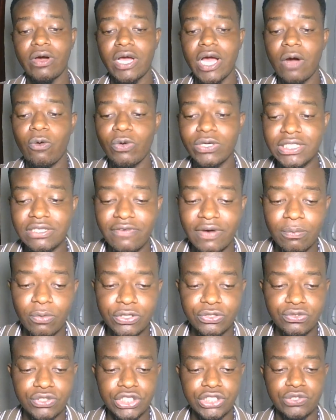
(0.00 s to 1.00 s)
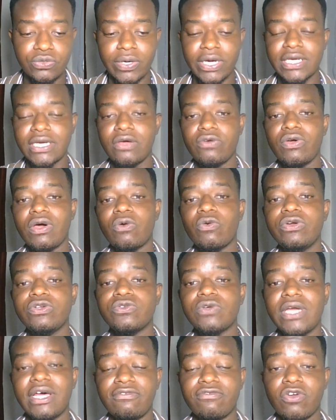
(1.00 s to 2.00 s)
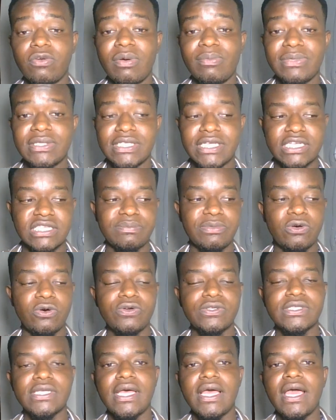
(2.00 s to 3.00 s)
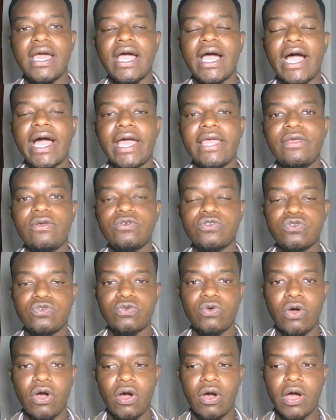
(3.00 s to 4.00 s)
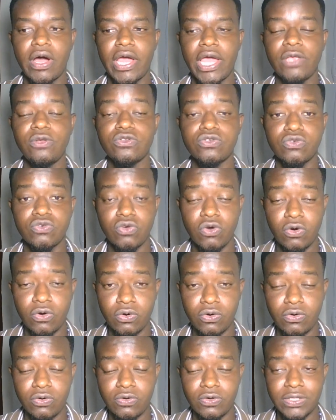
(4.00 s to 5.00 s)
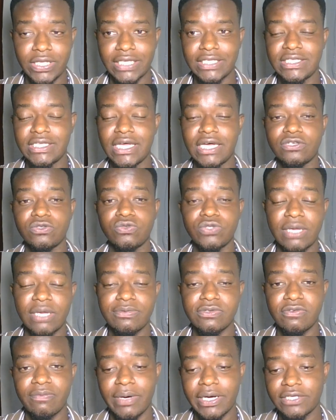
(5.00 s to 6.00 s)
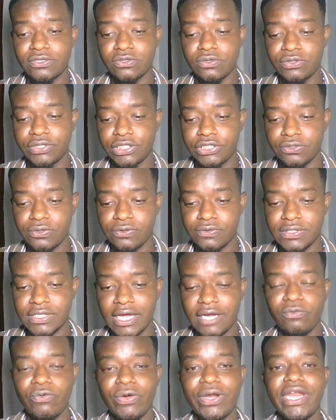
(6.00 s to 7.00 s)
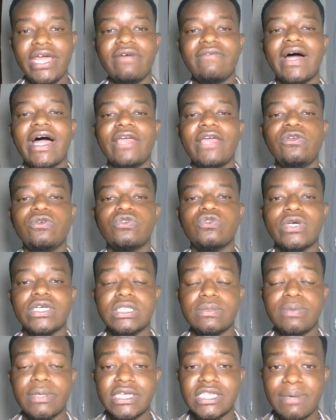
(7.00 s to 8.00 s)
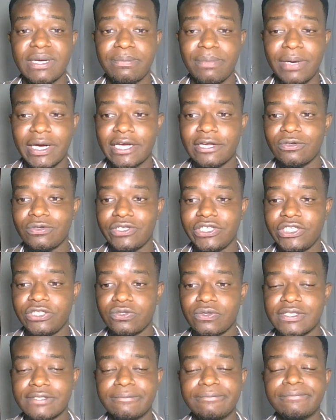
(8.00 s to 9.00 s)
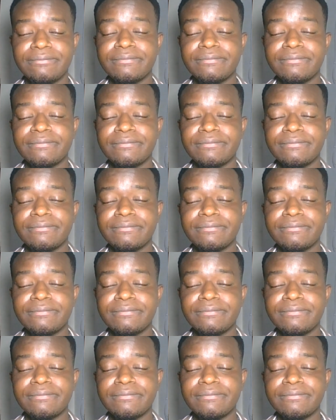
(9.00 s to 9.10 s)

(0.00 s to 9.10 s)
whatever I'm going to teach you right now, you are going to learn from my mistakes, because I used to know that there are two types of market conditions, and whenever I used to experience bad market conditions,